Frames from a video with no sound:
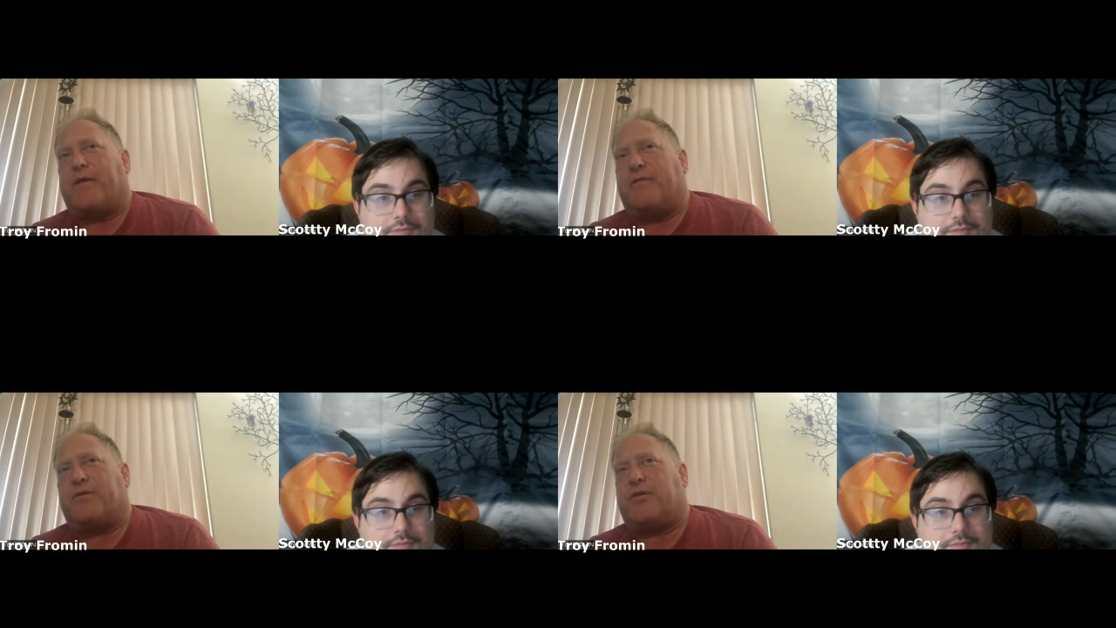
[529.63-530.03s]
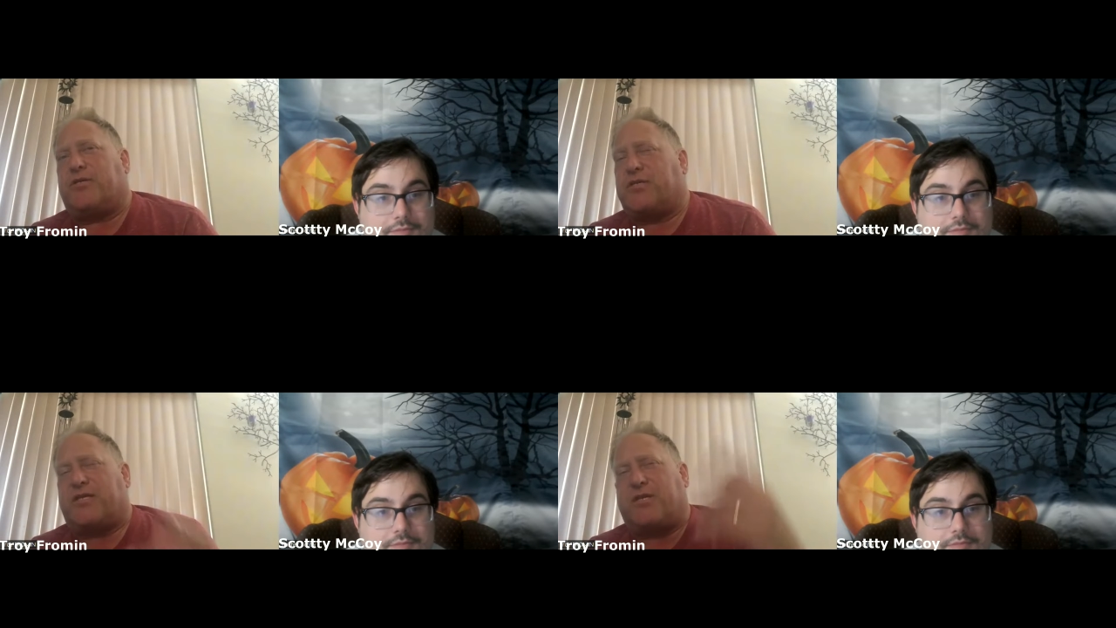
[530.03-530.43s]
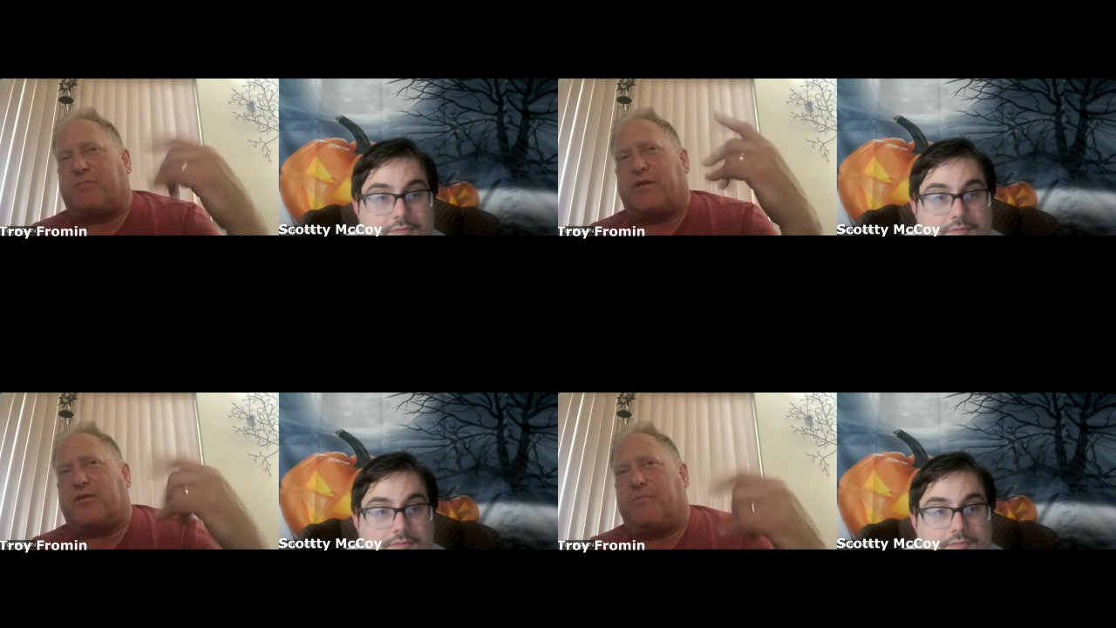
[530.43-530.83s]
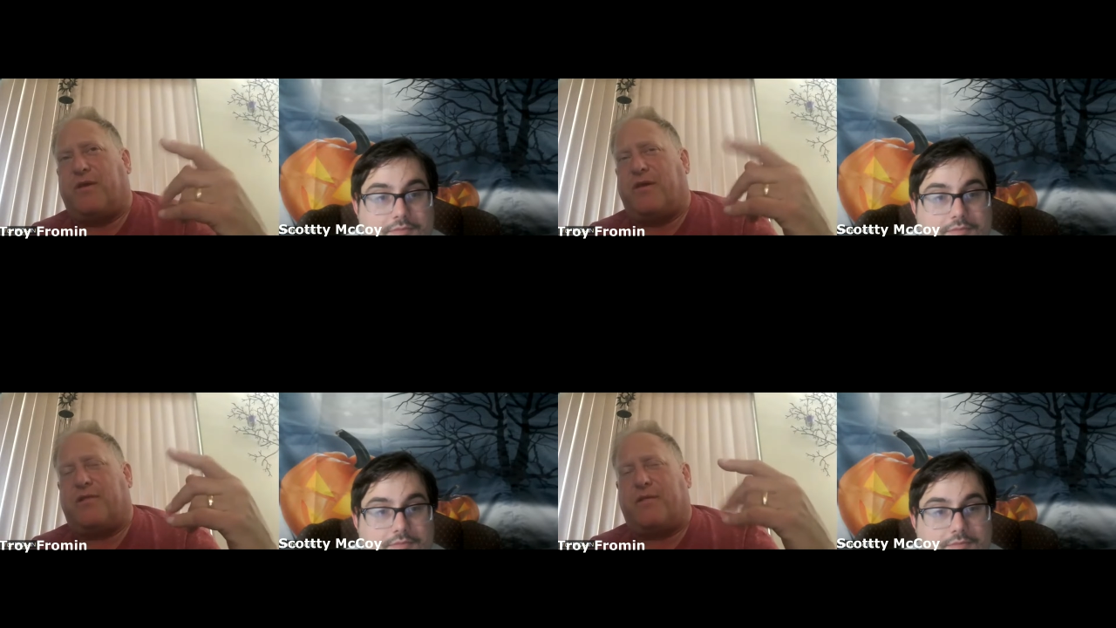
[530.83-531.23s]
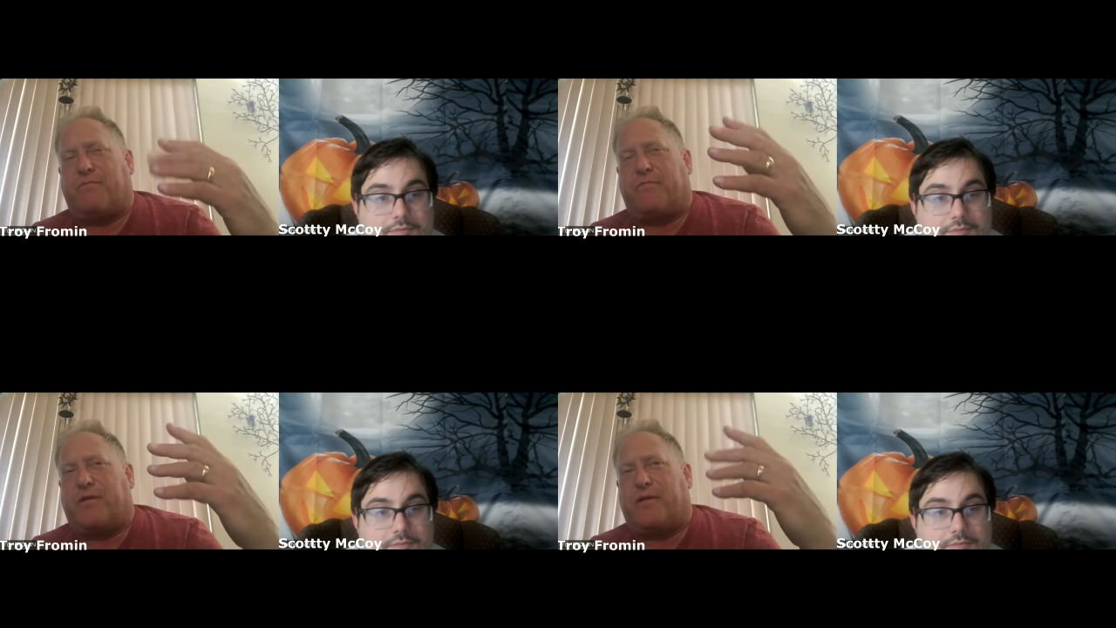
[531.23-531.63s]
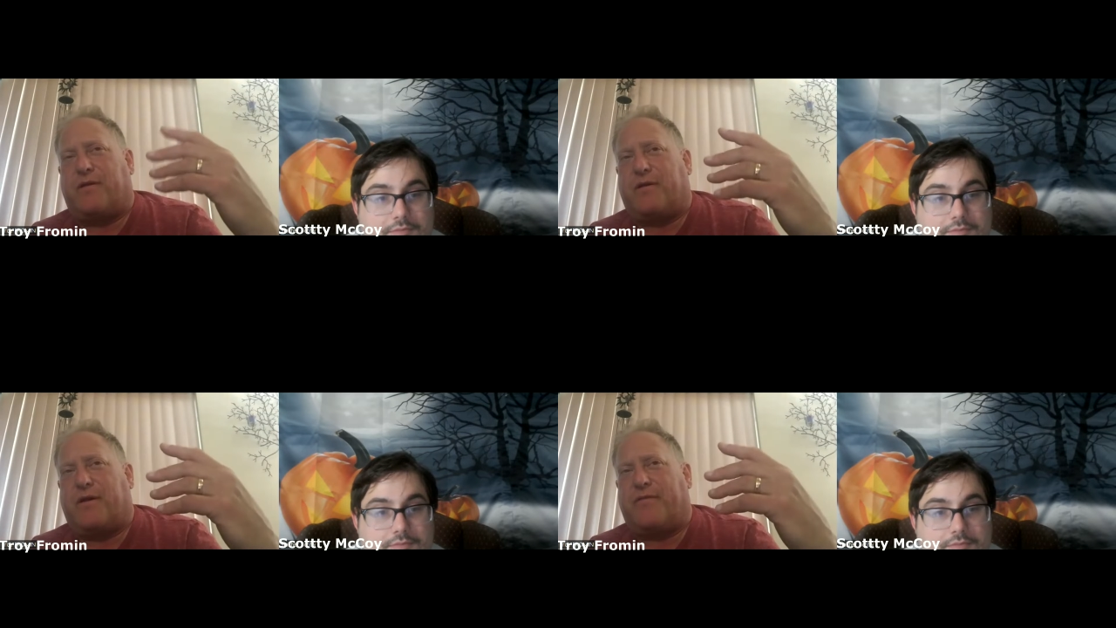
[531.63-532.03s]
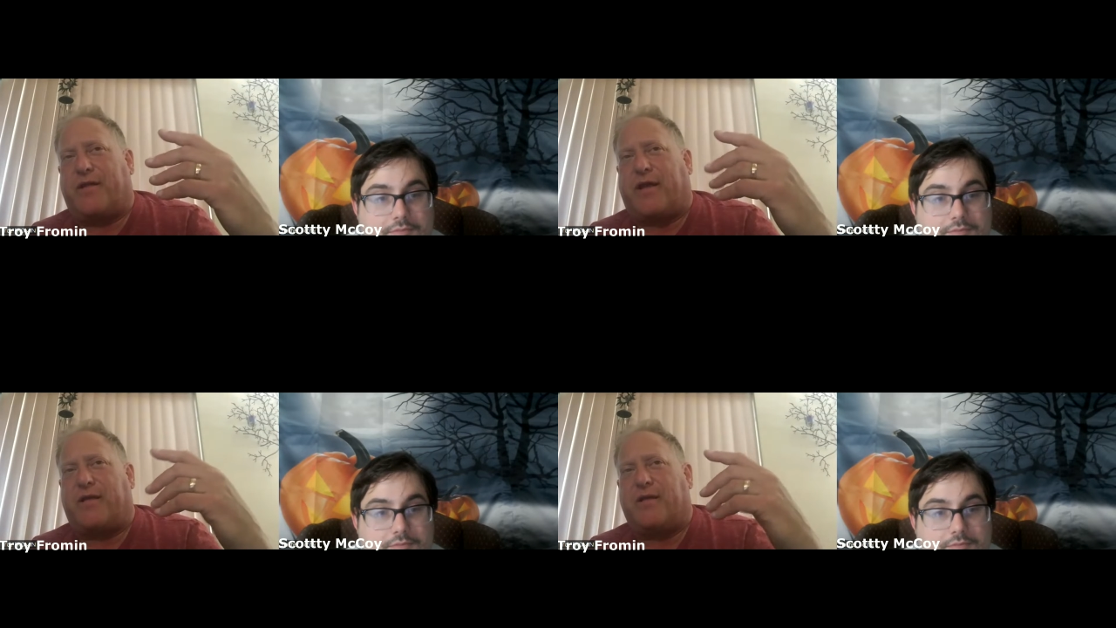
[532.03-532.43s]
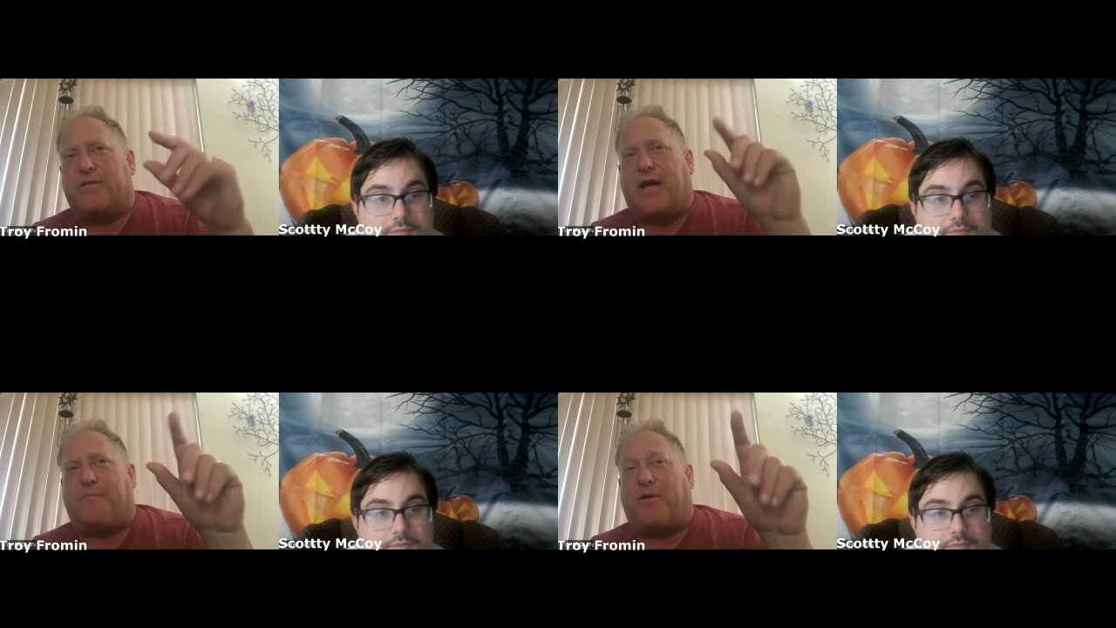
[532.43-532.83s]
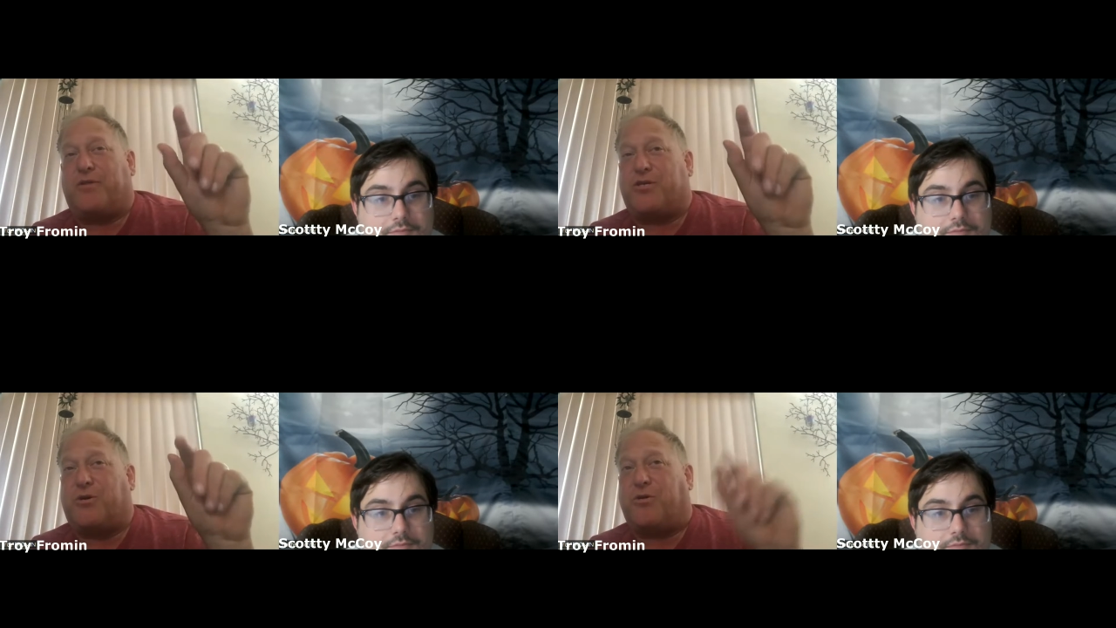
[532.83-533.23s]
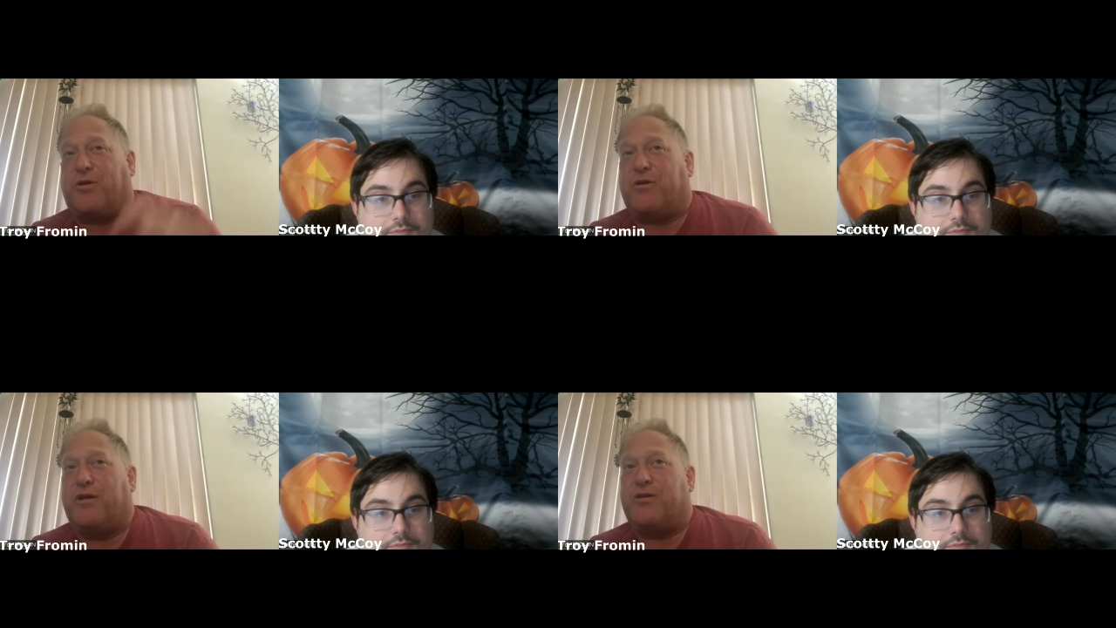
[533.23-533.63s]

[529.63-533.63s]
Speaker 1: she said something to me, and then I tap her on the shoulder.